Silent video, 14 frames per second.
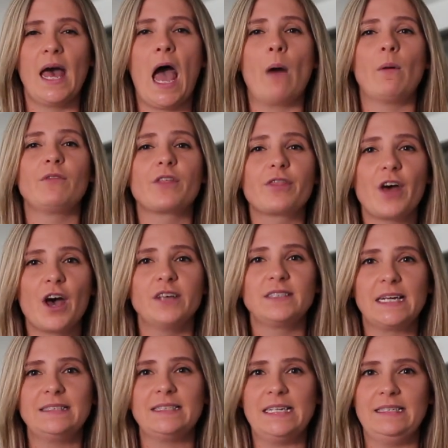However,
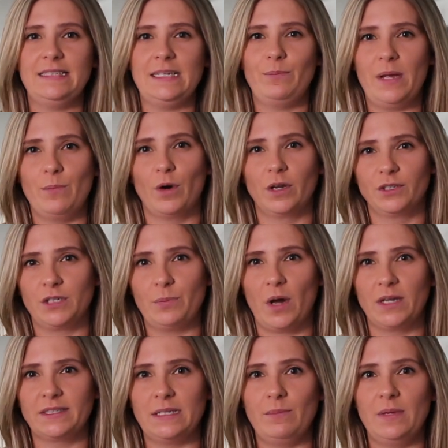Thursday's ECB monetary
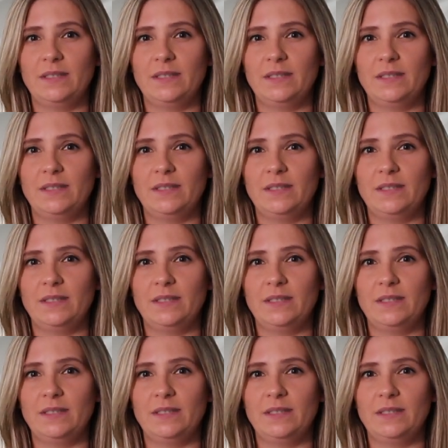policy